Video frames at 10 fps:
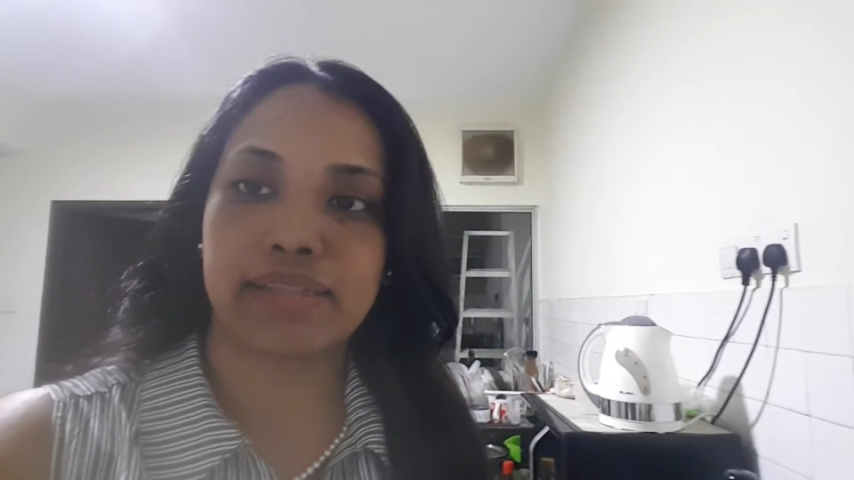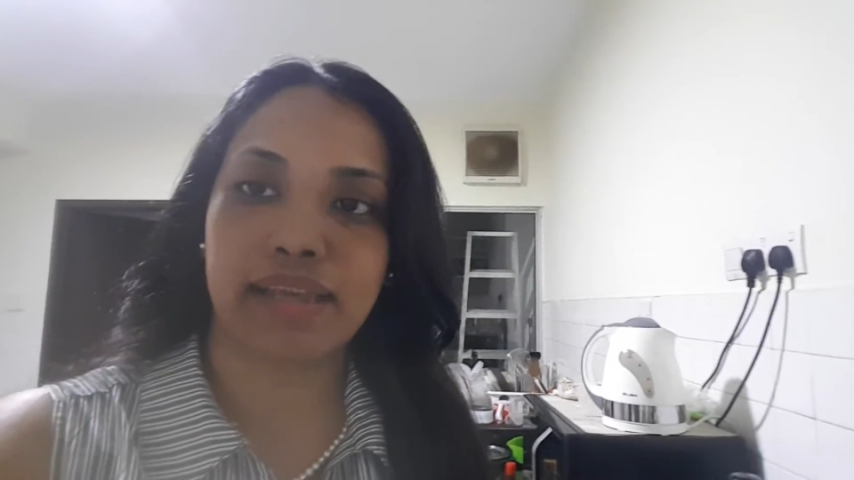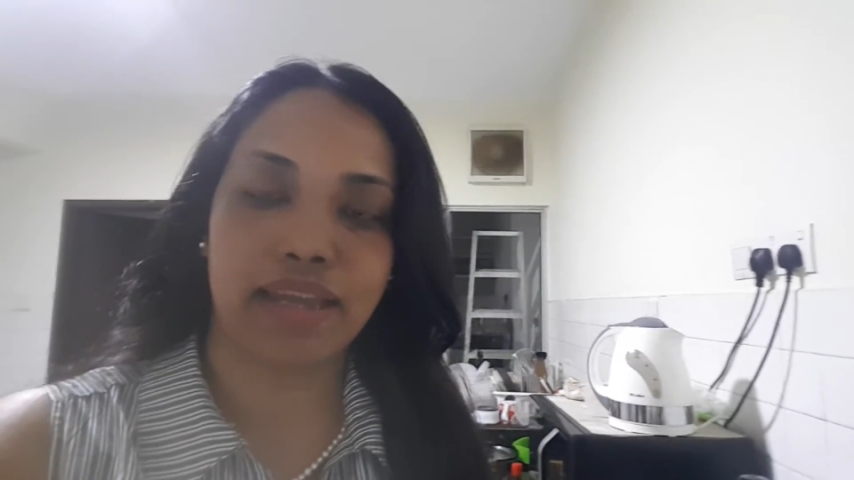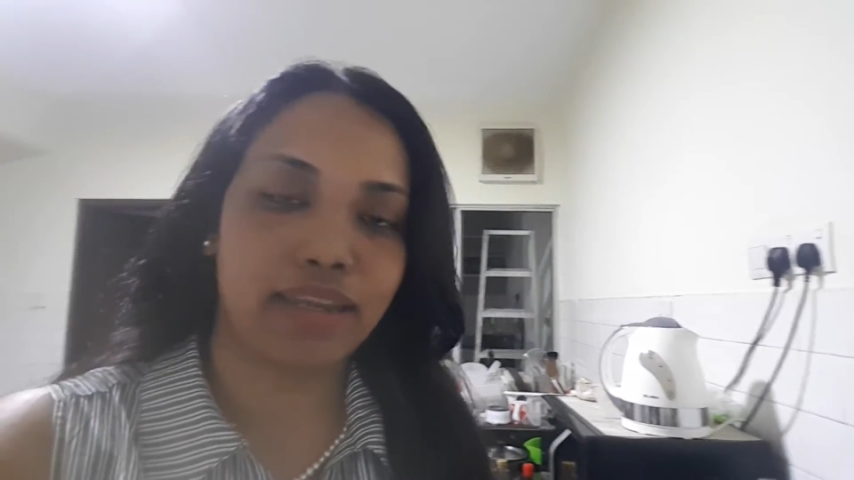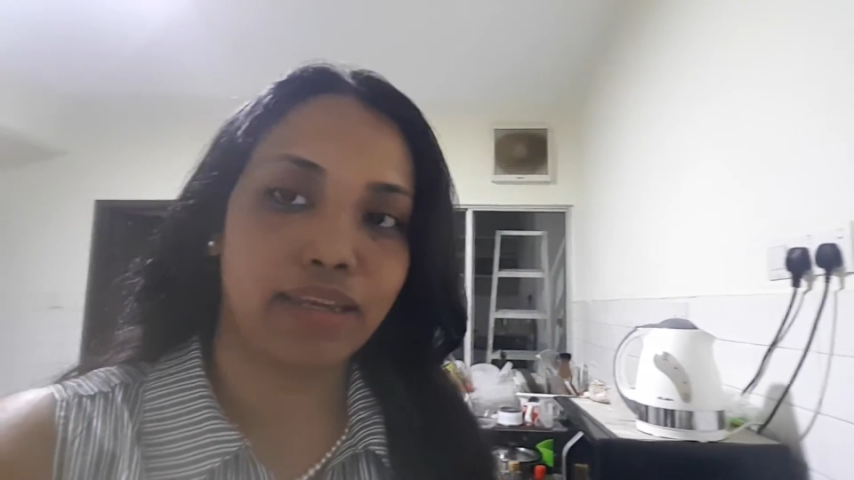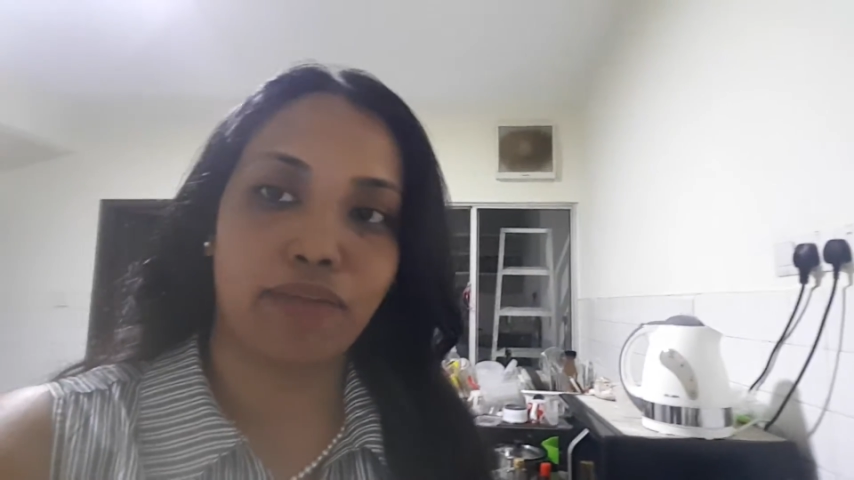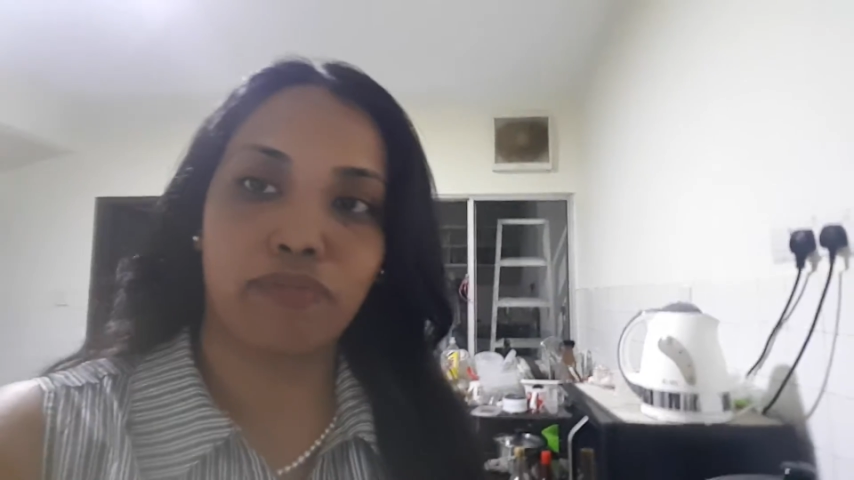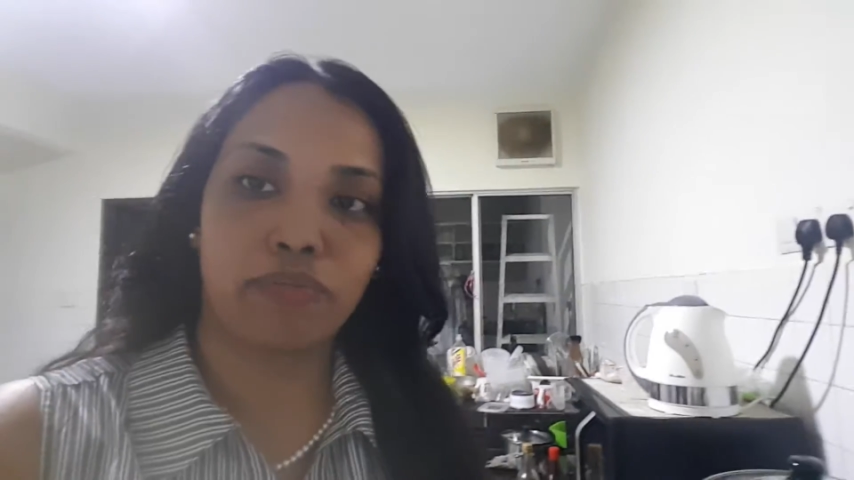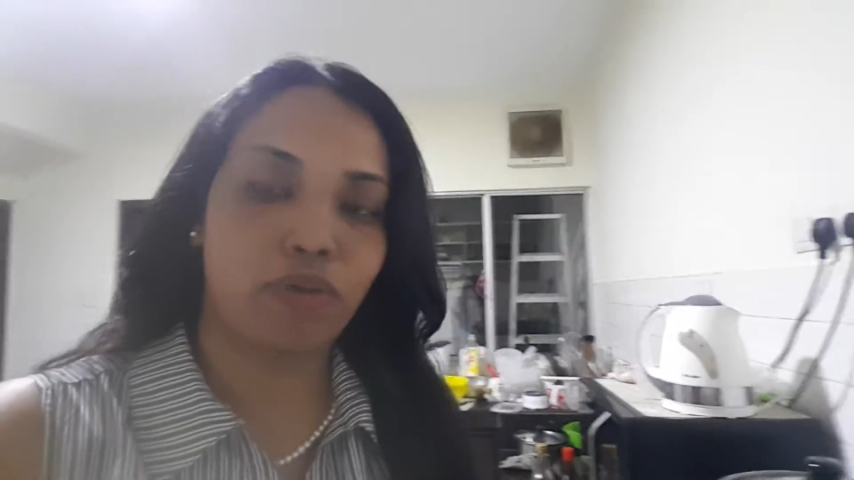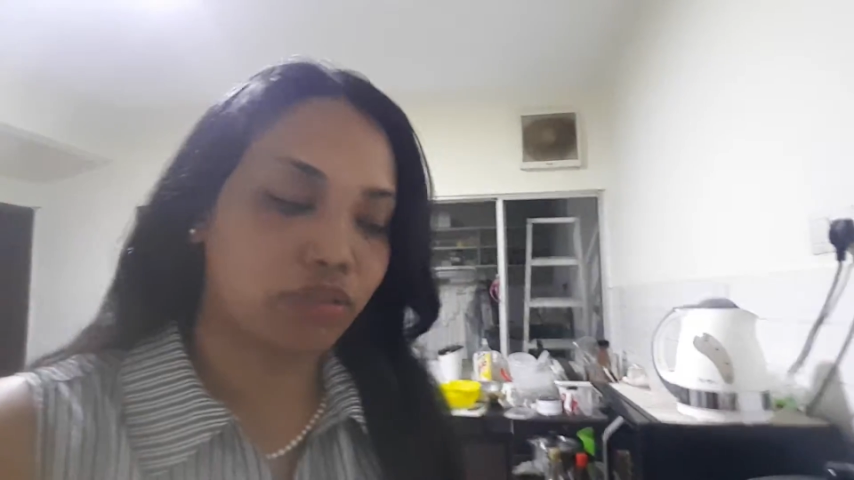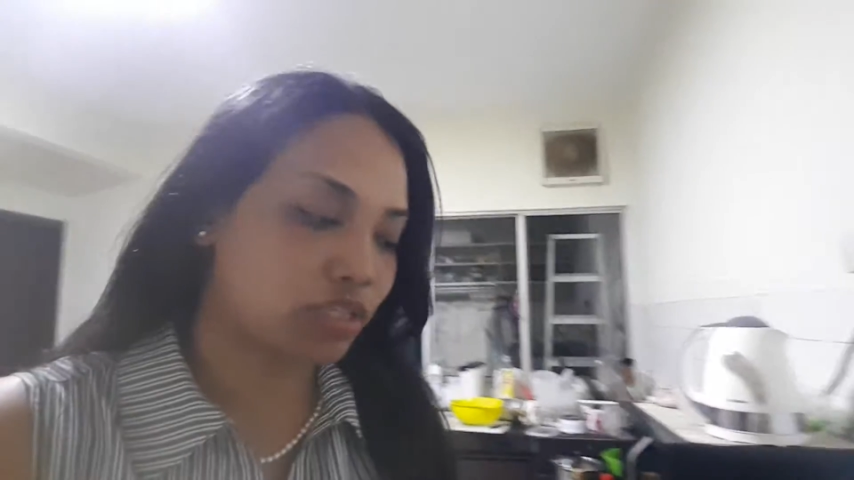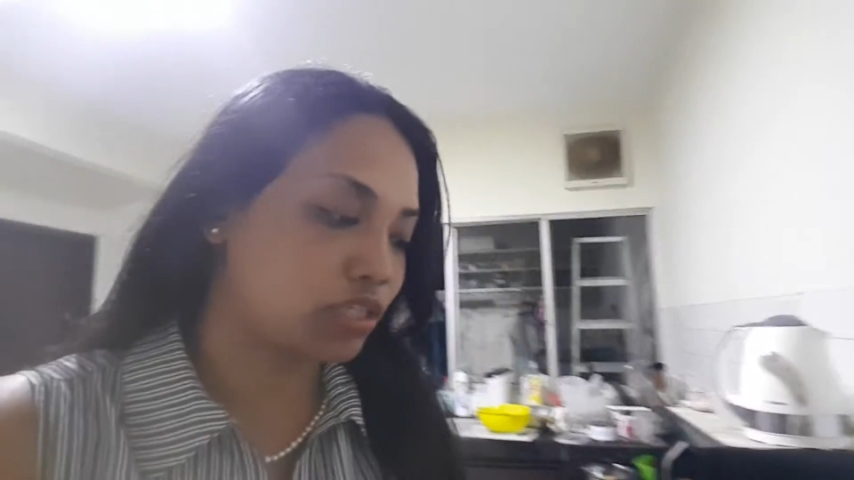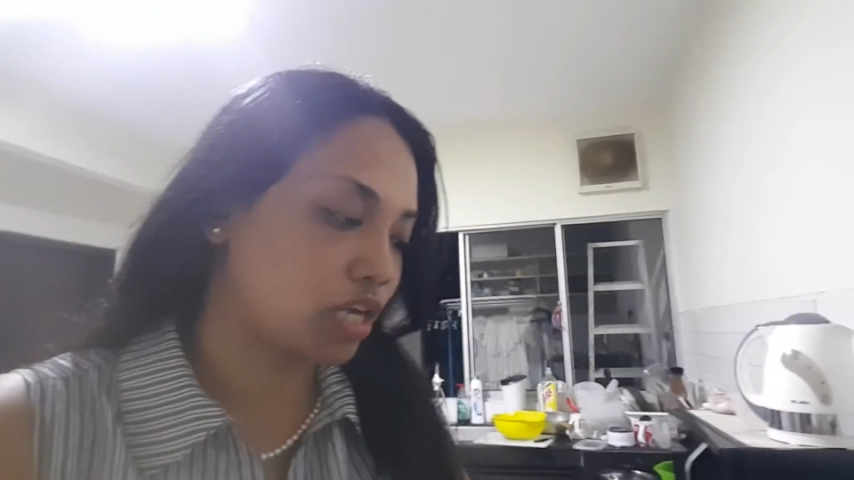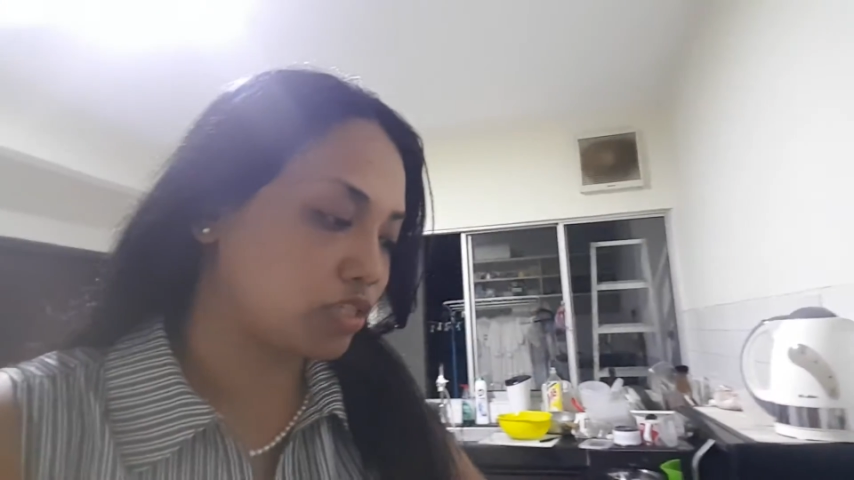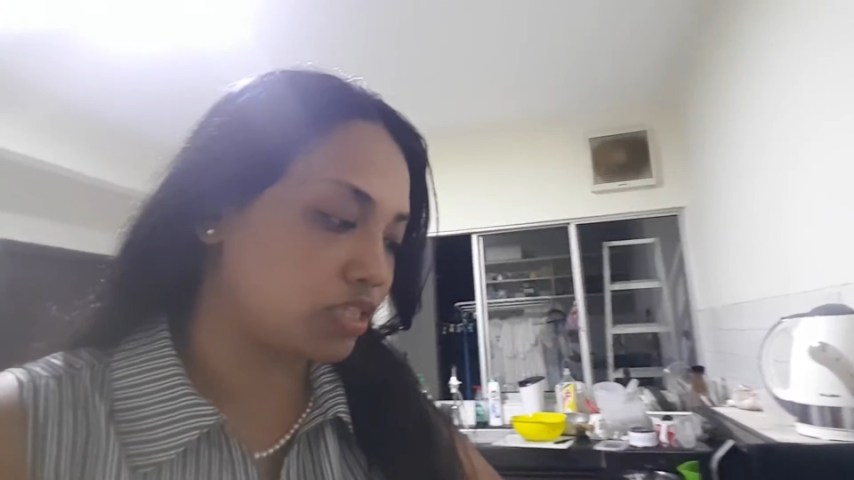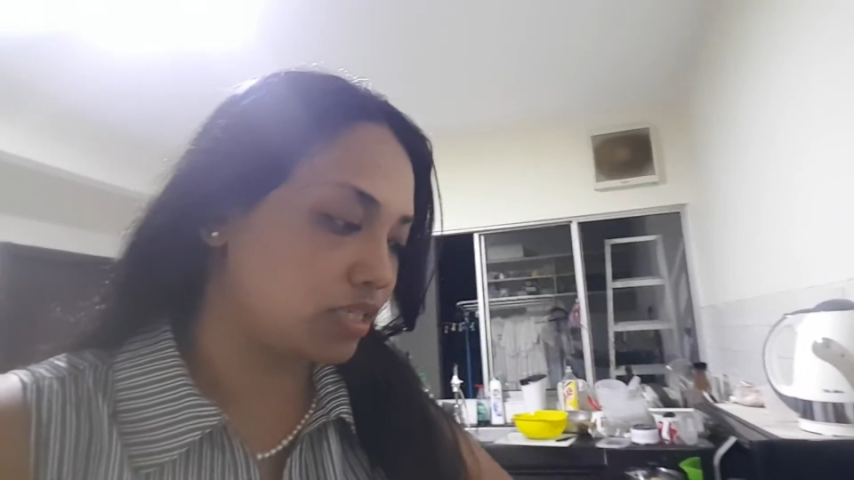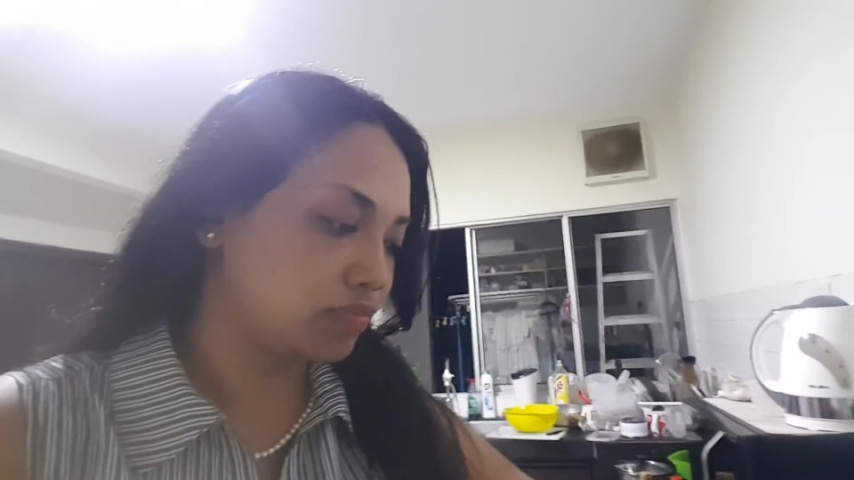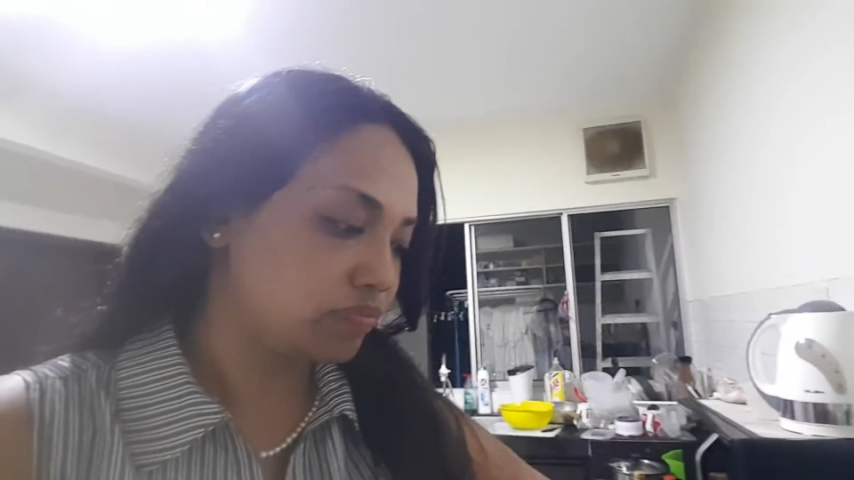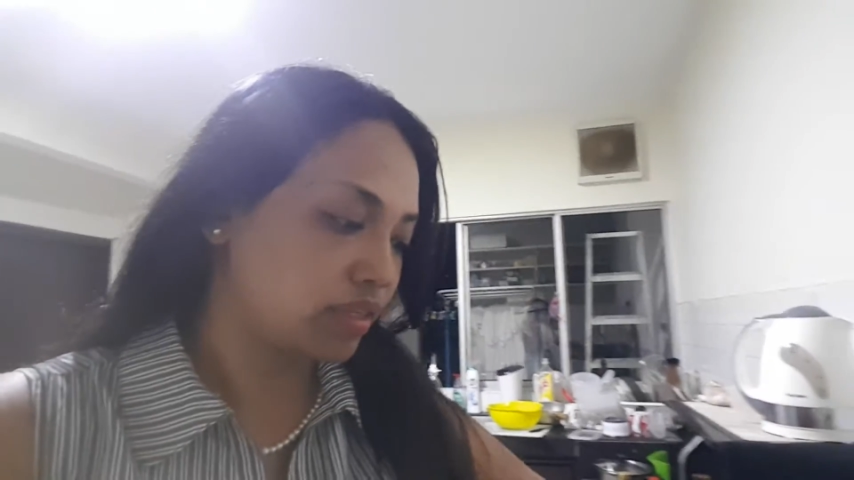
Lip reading: This idea came from Dr. Shashi.